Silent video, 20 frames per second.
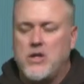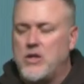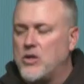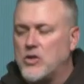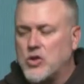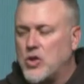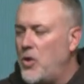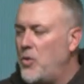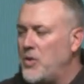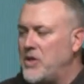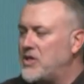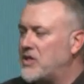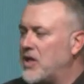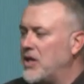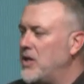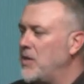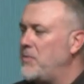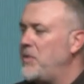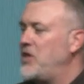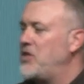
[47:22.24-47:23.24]
There's always
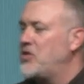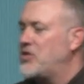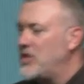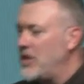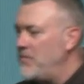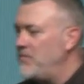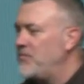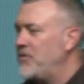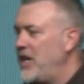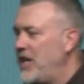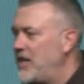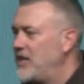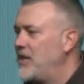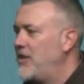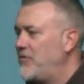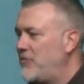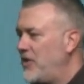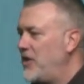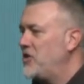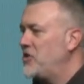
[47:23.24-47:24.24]
going to be something
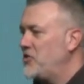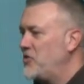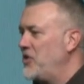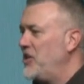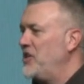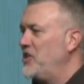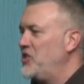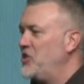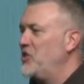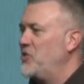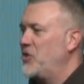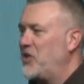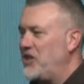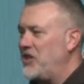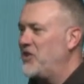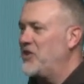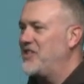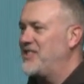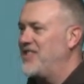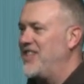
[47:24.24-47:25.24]
that frustrates you or
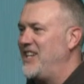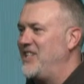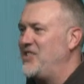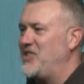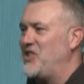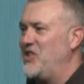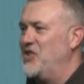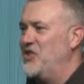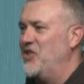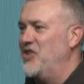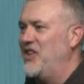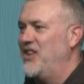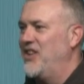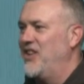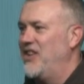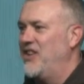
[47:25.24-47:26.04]
irritates you.